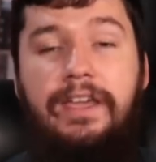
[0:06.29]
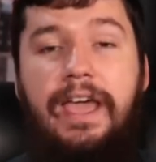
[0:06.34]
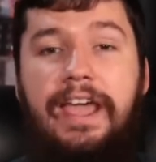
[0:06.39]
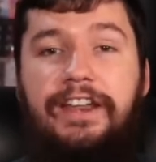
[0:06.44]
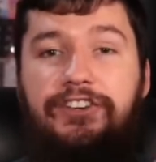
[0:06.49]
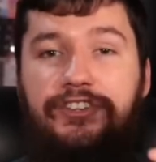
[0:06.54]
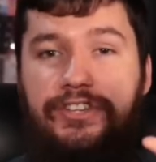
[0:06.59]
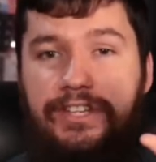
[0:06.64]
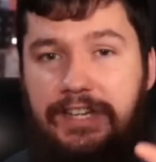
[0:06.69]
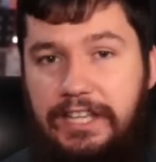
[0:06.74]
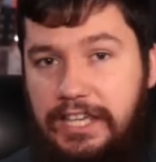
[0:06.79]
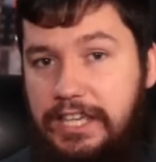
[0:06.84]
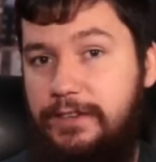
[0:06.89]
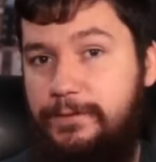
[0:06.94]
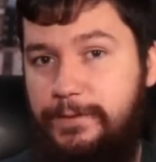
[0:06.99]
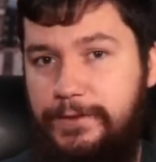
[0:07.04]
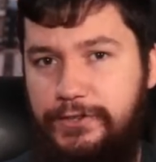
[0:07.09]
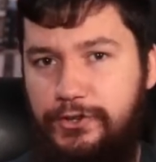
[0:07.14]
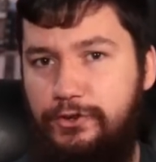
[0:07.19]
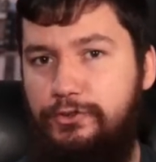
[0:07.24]
And you can
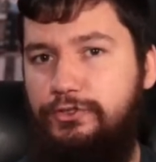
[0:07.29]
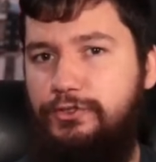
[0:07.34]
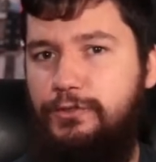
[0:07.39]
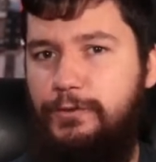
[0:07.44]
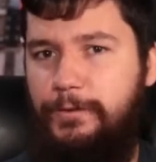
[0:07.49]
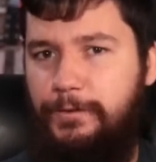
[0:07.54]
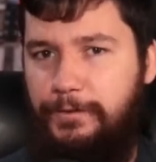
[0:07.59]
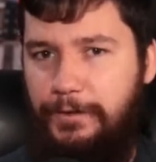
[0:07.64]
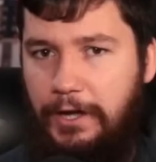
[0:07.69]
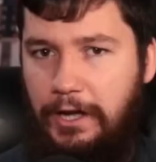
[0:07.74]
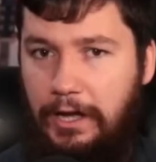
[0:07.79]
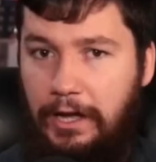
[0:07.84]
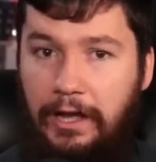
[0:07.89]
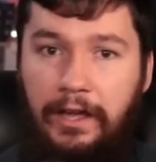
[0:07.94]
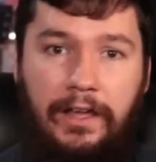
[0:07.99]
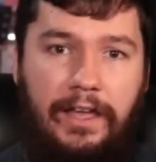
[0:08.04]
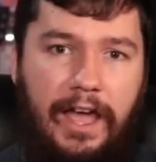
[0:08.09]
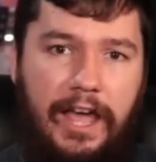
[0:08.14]
even go so far